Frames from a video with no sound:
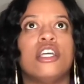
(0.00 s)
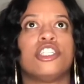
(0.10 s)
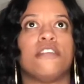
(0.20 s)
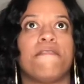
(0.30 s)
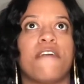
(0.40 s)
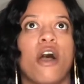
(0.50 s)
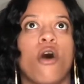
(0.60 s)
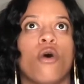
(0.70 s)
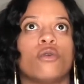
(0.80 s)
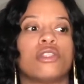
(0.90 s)
she
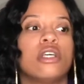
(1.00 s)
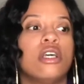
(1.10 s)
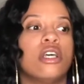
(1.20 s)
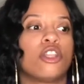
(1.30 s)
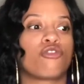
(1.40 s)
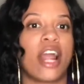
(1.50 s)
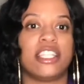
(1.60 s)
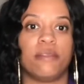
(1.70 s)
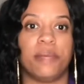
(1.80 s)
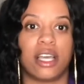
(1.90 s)
felt
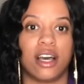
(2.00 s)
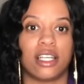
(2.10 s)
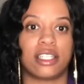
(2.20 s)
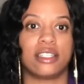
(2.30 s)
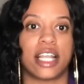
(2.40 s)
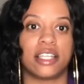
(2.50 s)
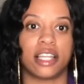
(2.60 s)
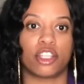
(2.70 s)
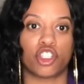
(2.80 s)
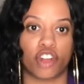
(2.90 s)
threatened because he said,
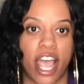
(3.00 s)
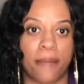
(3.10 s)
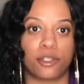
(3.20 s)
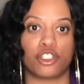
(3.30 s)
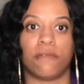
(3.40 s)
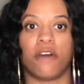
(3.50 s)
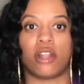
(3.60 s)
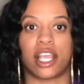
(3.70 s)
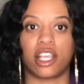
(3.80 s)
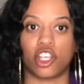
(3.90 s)
"Get the strap." So she felt
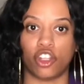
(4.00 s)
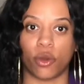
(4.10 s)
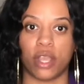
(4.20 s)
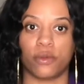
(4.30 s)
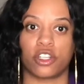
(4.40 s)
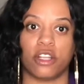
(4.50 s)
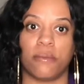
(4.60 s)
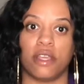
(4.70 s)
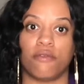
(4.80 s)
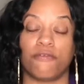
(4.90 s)
like, you know, he was going
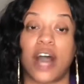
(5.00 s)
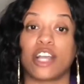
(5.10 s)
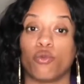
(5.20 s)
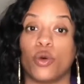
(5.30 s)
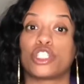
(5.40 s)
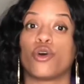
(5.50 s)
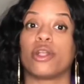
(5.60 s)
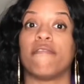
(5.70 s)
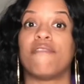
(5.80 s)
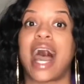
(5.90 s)

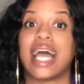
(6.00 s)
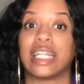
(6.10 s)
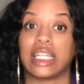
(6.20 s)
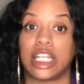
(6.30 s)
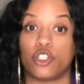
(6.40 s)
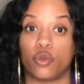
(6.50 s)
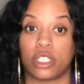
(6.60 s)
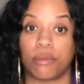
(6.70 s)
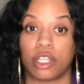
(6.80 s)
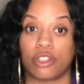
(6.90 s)
to violently do
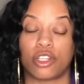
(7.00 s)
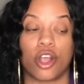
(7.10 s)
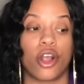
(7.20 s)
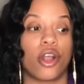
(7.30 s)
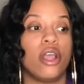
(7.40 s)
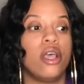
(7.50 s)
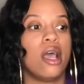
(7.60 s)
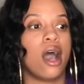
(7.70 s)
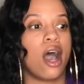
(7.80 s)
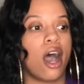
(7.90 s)
something to her.
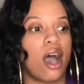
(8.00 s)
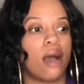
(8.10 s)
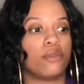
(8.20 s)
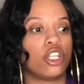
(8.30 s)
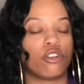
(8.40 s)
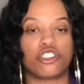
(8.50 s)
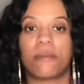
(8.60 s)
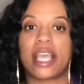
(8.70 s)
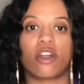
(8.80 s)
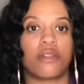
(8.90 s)
You know, just
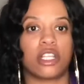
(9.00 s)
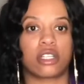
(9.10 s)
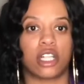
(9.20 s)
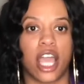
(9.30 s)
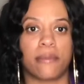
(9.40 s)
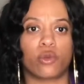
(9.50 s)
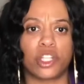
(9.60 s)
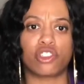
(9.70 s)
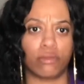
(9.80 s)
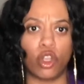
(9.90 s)
making all these claims,
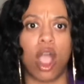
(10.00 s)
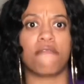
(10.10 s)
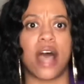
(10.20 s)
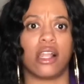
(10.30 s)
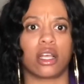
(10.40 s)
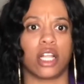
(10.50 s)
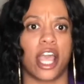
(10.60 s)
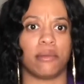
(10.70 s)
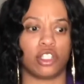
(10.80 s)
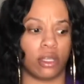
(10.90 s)
which are valid
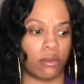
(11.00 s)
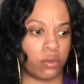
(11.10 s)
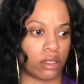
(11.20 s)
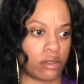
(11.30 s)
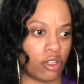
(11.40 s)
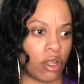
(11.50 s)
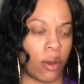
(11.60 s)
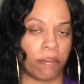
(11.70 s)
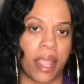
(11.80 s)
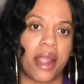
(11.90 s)
claims. She was, you know,
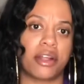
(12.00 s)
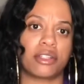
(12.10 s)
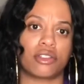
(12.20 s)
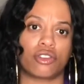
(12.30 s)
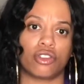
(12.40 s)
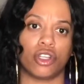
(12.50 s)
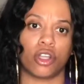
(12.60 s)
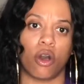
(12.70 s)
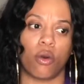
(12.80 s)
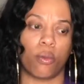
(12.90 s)
embarrassed, you
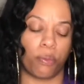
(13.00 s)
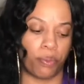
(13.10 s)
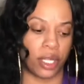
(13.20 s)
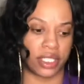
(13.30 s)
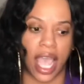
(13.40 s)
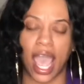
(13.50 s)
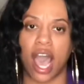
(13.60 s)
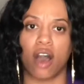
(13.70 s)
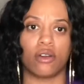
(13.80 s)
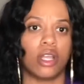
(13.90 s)
know, put
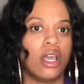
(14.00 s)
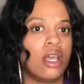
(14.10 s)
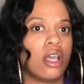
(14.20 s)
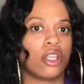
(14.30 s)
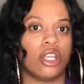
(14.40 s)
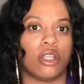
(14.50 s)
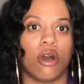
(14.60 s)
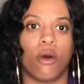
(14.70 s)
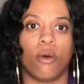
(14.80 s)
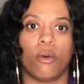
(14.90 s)
down, you
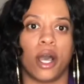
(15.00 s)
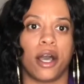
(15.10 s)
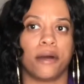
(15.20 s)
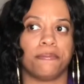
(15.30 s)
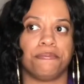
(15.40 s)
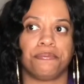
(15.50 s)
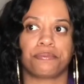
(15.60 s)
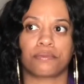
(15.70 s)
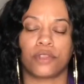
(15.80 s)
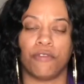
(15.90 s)
know,
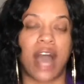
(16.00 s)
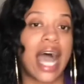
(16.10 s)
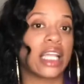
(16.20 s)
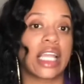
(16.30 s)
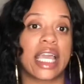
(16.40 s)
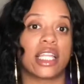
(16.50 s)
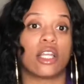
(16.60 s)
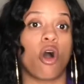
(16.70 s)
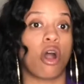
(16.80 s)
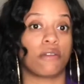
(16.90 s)

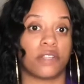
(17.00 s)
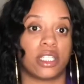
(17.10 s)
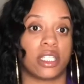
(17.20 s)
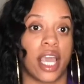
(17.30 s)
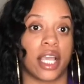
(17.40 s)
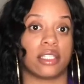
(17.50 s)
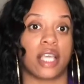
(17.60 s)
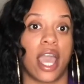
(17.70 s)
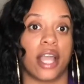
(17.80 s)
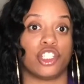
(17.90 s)
violated, all of these things.
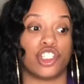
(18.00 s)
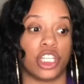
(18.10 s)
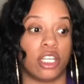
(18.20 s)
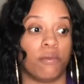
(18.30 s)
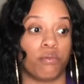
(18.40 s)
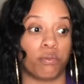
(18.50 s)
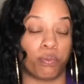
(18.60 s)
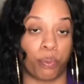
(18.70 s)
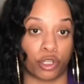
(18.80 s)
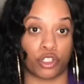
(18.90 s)
And she
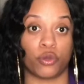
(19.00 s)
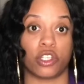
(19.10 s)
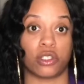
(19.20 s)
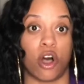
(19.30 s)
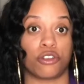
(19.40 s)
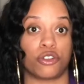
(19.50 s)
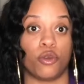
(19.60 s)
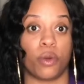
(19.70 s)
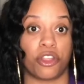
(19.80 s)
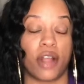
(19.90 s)
pursued this
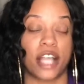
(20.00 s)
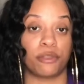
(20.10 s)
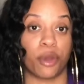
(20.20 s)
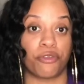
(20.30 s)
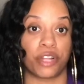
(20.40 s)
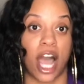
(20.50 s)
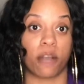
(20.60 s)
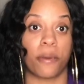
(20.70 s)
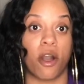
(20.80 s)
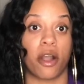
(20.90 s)
lawsuit with her ex-boyfriend
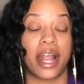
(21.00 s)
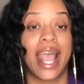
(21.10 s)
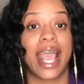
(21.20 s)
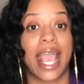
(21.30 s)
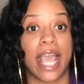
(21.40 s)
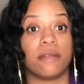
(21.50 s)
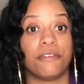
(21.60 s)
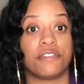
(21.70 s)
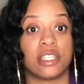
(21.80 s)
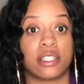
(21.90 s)
Akbar and
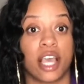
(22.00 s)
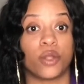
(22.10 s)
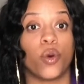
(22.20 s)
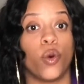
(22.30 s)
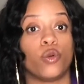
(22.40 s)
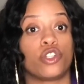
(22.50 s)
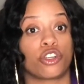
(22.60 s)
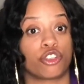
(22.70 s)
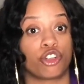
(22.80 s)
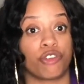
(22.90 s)
50 Cent, who
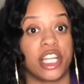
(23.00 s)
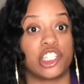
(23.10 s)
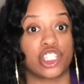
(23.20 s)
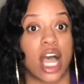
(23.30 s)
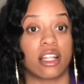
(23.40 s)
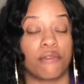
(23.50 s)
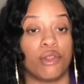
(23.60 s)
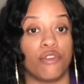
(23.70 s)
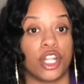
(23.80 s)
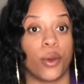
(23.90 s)
took a screenshot of
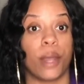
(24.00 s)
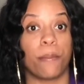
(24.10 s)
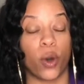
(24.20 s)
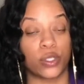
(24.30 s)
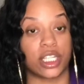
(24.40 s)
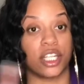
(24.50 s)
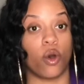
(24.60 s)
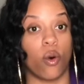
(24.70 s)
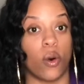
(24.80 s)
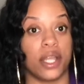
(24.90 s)
the video and posted it
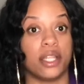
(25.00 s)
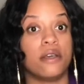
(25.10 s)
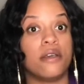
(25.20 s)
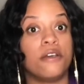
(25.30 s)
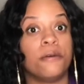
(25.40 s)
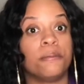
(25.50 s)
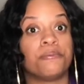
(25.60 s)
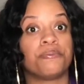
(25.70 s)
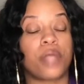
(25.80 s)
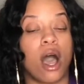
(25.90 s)
on
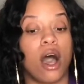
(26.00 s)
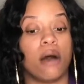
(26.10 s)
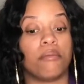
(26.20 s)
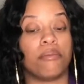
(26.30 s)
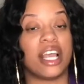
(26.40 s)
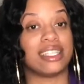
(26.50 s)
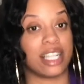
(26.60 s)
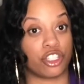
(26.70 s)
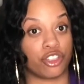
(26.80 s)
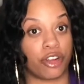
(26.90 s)
his
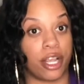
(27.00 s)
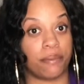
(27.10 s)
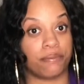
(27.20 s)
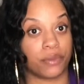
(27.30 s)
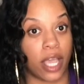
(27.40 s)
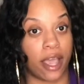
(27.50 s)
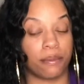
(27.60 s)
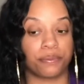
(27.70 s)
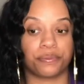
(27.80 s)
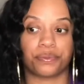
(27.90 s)
Instagram,
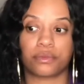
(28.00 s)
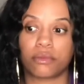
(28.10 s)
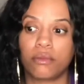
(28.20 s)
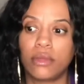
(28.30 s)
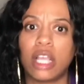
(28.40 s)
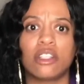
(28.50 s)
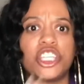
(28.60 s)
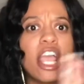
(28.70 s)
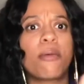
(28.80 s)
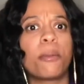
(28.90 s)
okay? And
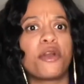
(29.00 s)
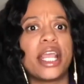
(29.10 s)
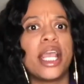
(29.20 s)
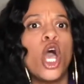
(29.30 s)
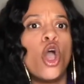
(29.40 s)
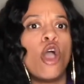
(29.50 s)
Teairra Mari